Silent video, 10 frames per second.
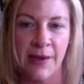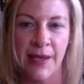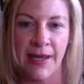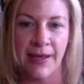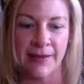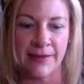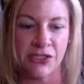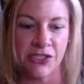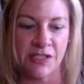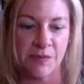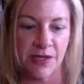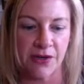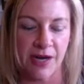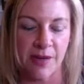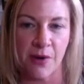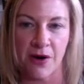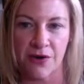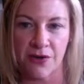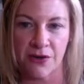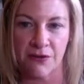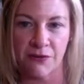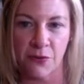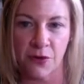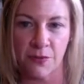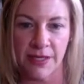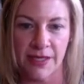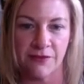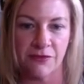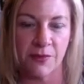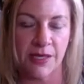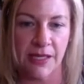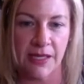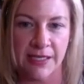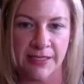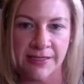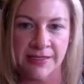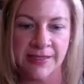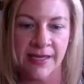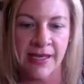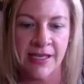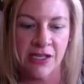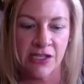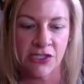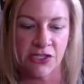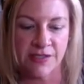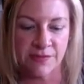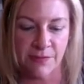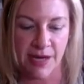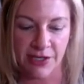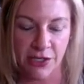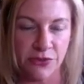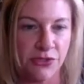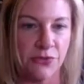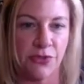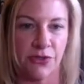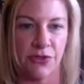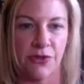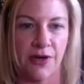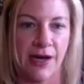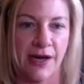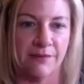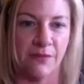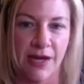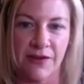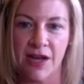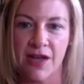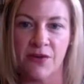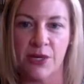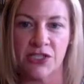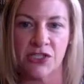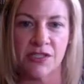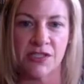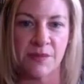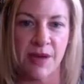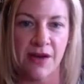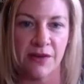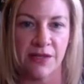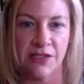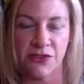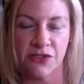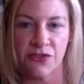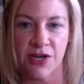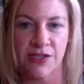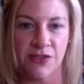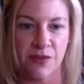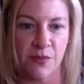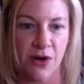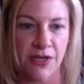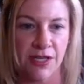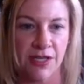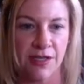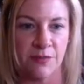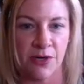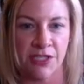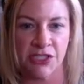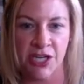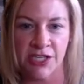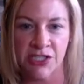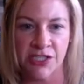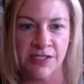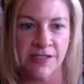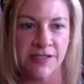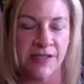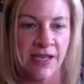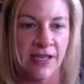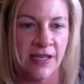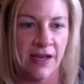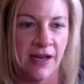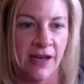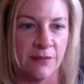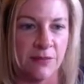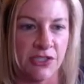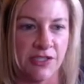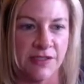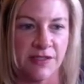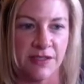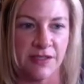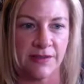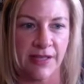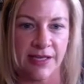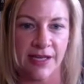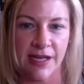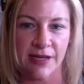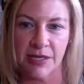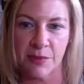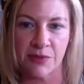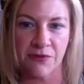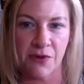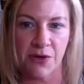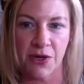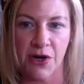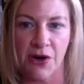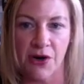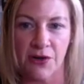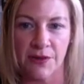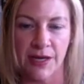And she's been a great partner for me and for my clients. She's my go-to girl. Whenever I have questions about interest rates or the market changes, she's the lady I pick up the phone and call,